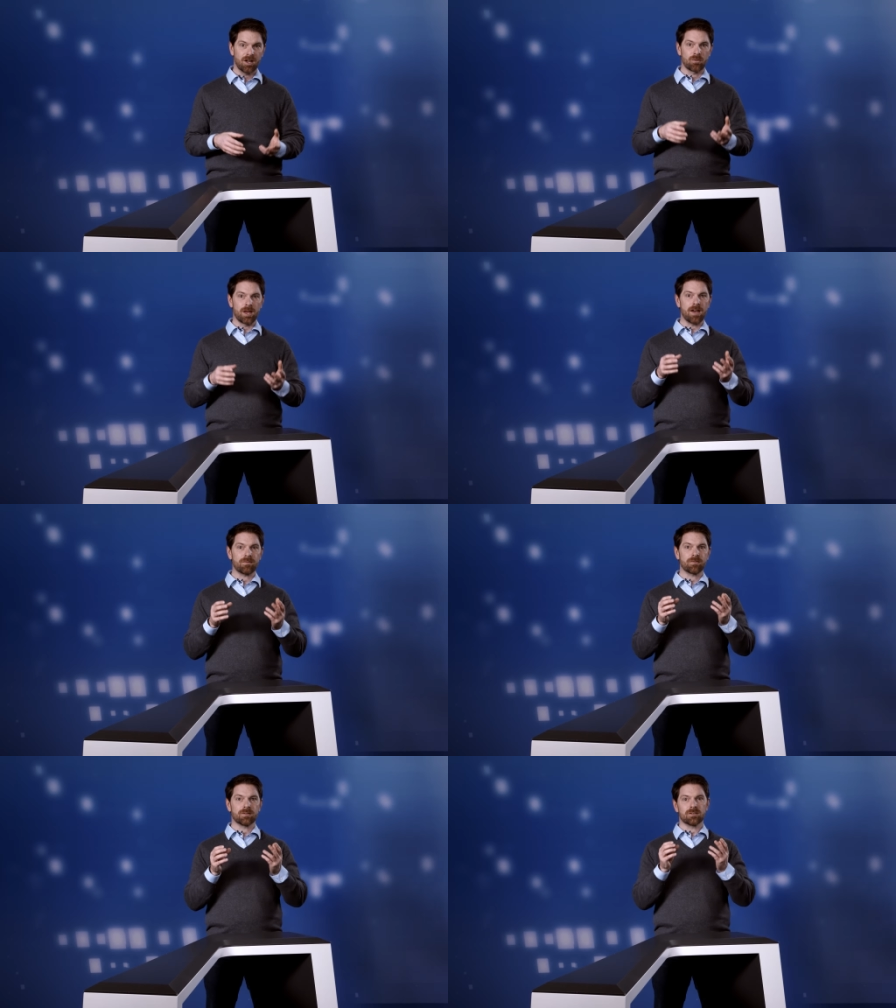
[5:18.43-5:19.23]
You
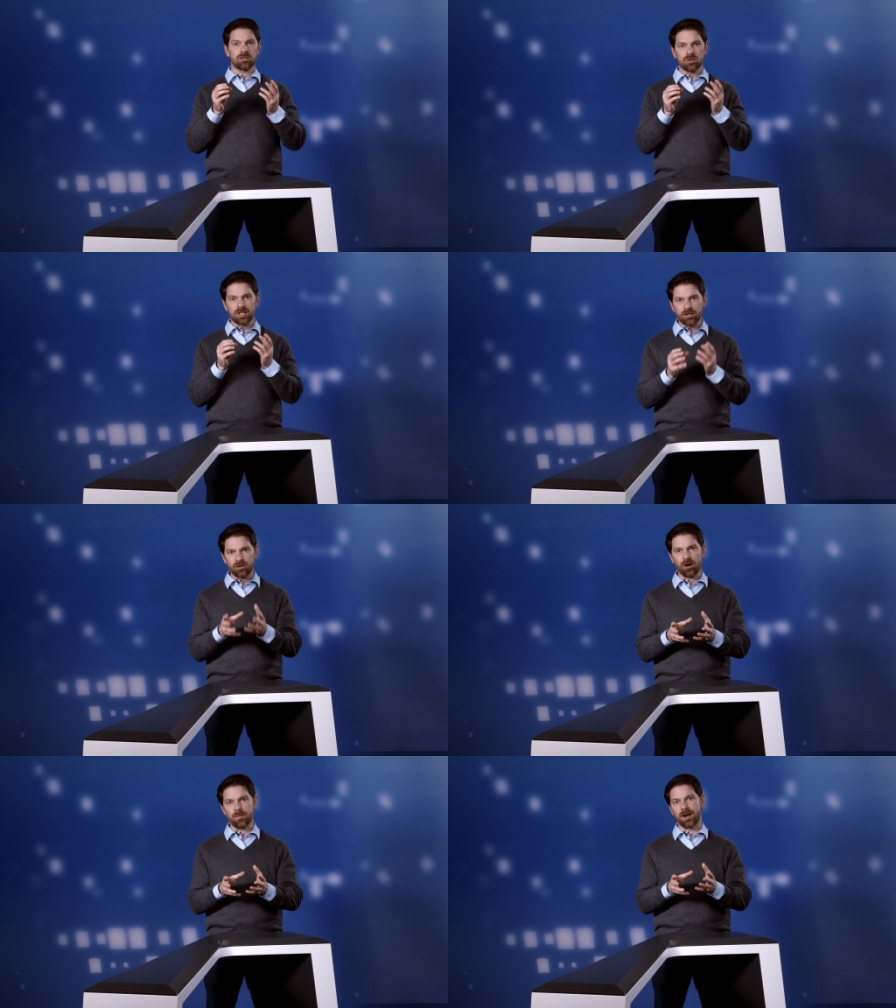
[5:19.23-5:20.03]
have to
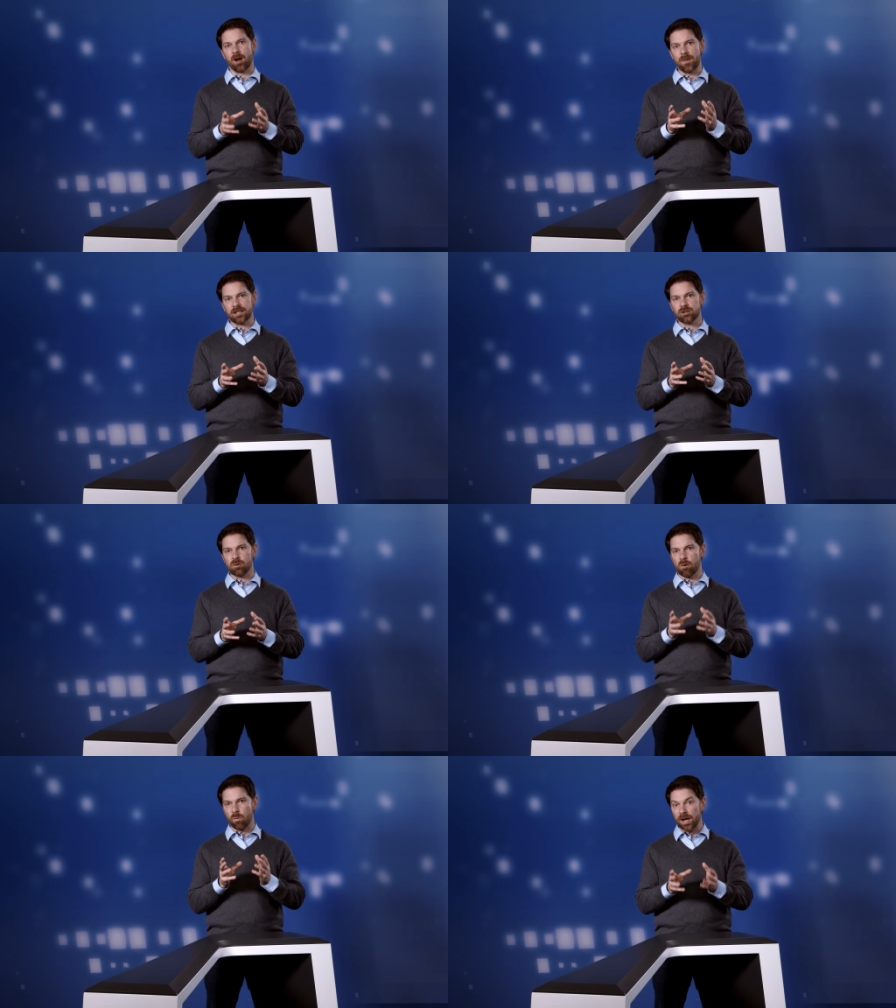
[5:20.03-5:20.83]
determine how much you
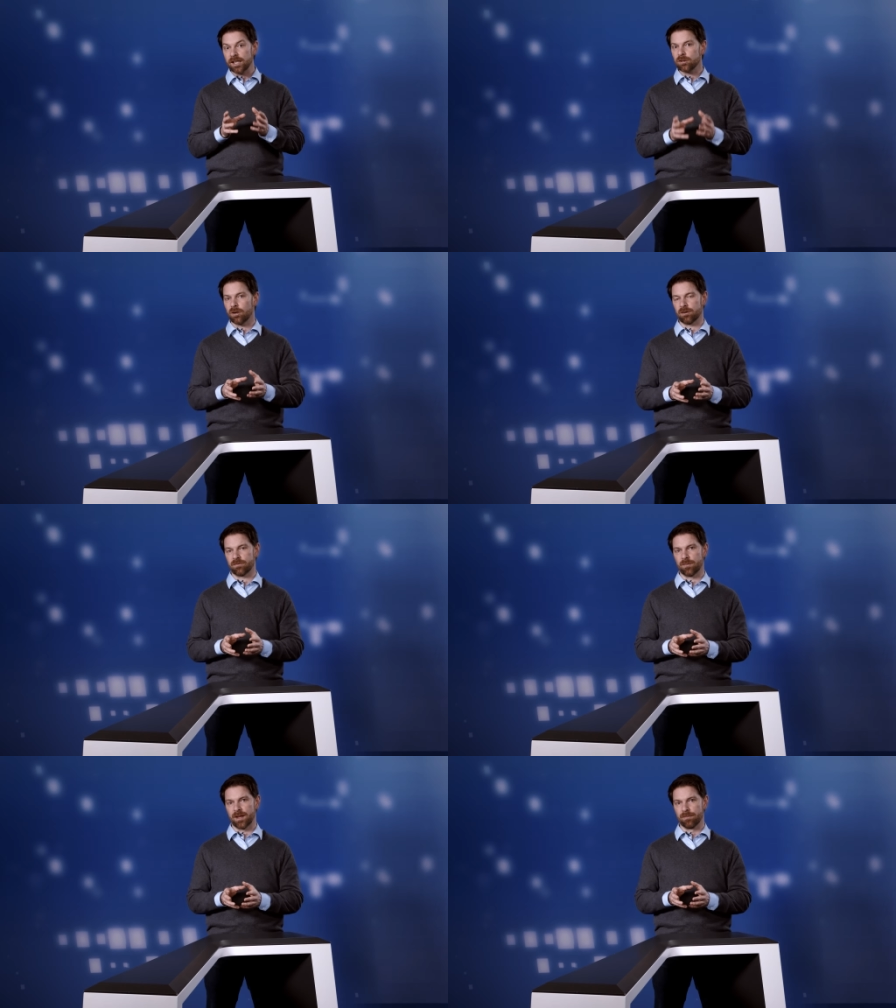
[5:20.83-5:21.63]
are willing to learn
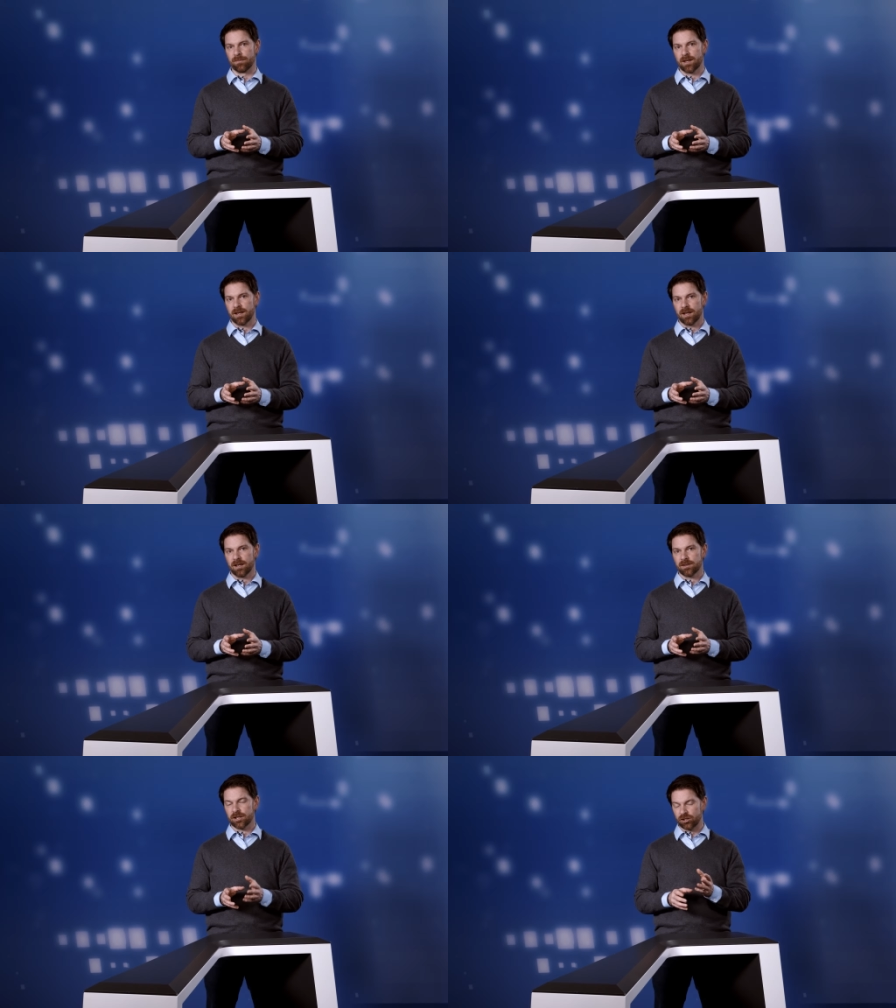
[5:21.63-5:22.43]
from them.
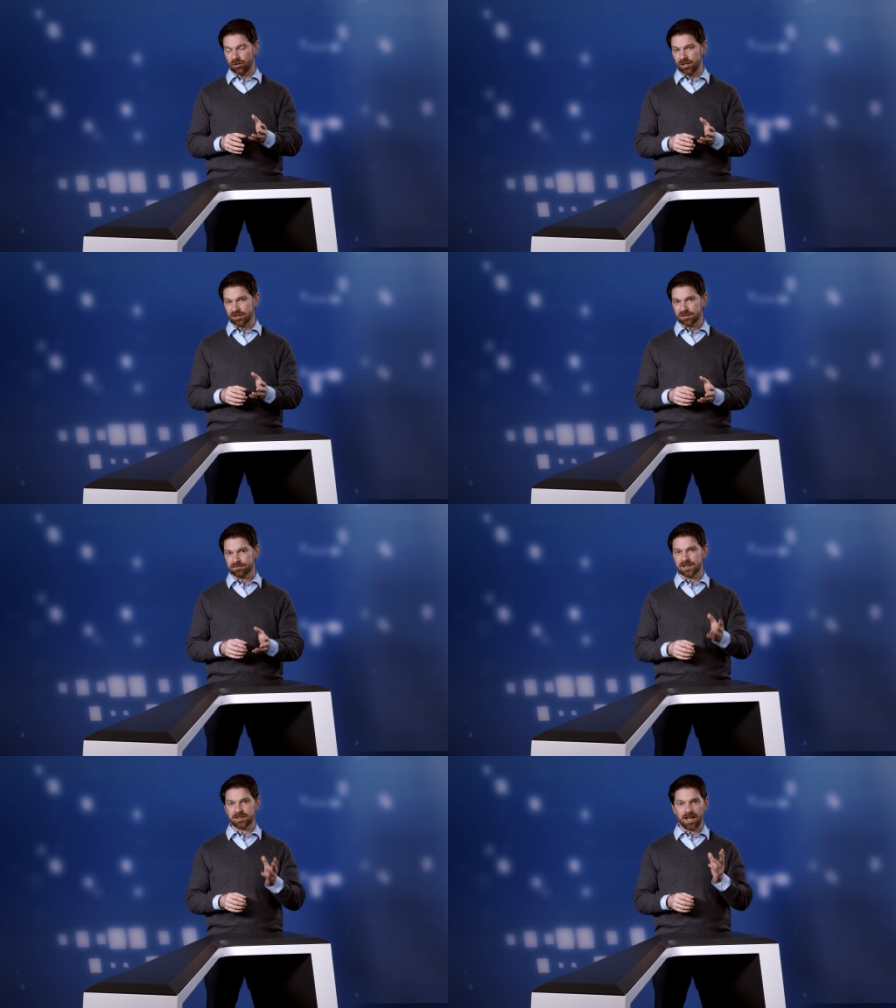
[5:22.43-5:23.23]
The choice
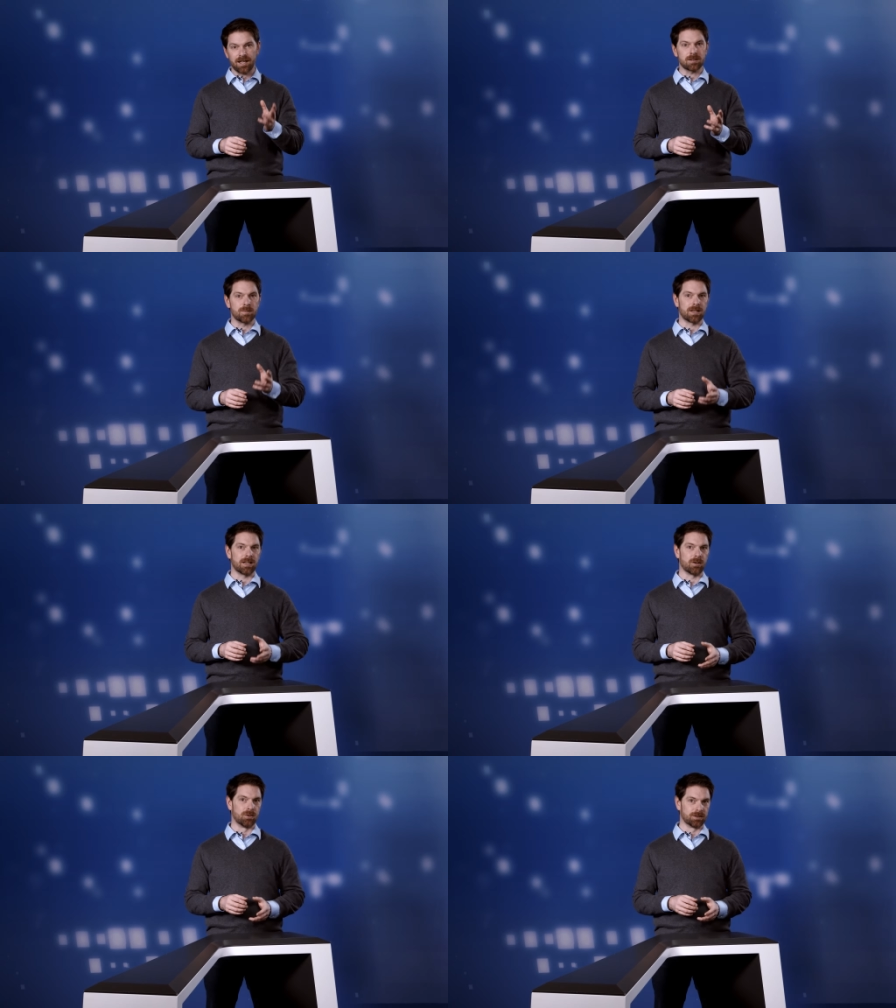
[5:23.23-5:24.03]
is ultimately
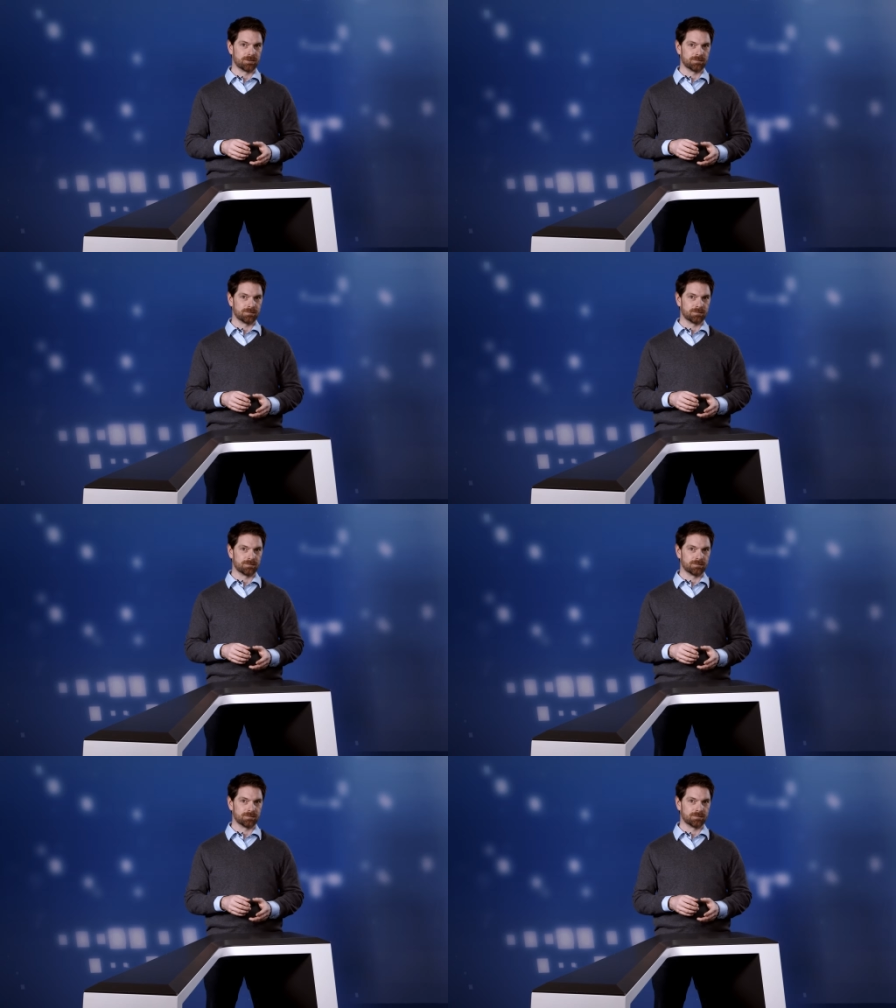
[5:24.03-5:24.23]
yours.